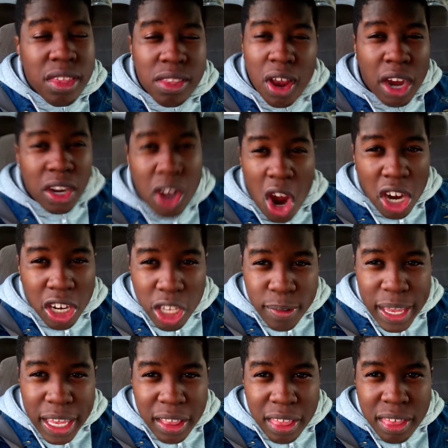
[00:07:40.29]
starting
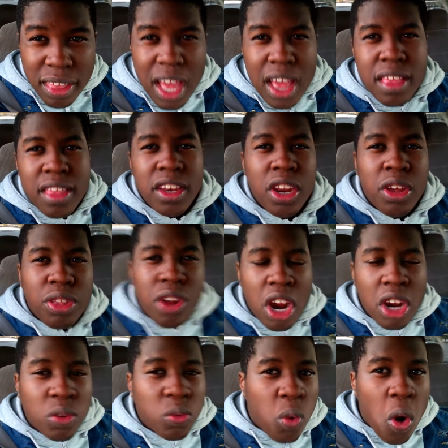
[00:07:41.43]
arguments, sitting there
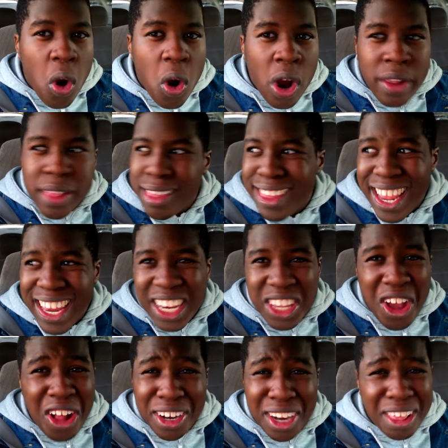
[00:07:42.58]
starting wars and saying
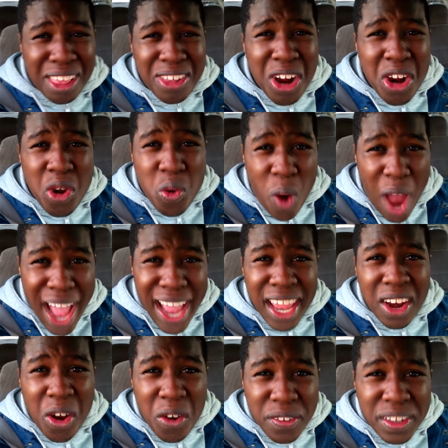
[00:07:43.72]
that y'all are going to start a
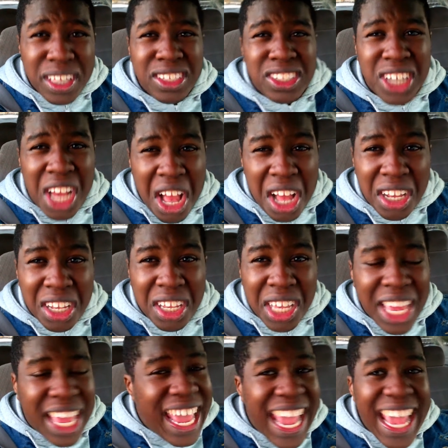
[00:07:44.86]
riot over this junk.
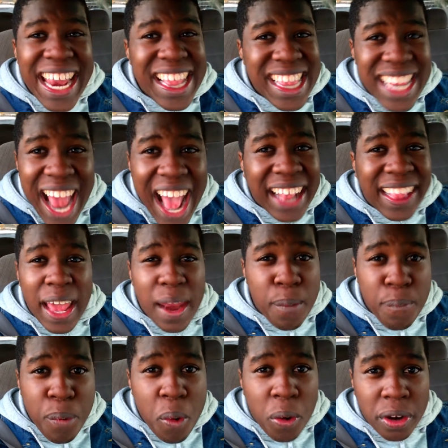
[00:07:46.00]
It is not
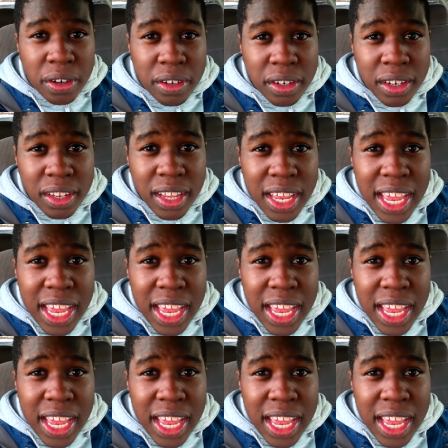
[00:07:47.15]
that important.